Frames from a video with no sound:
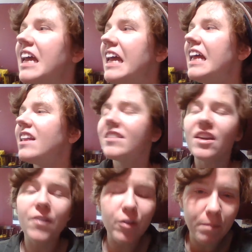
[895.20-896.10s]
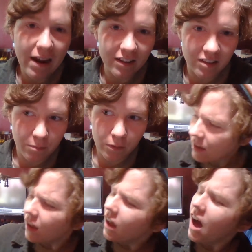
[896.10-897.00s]
Let's give other bad examples.
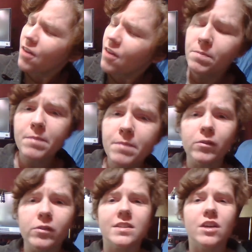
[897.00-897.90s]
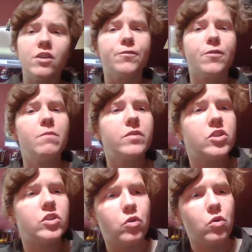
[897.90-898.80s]
Other people steal from the
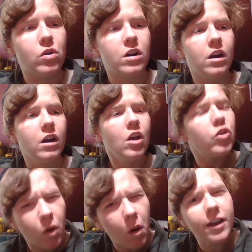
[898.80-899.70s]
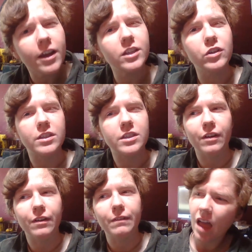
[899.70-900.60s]
store, so I'm gonna do it too.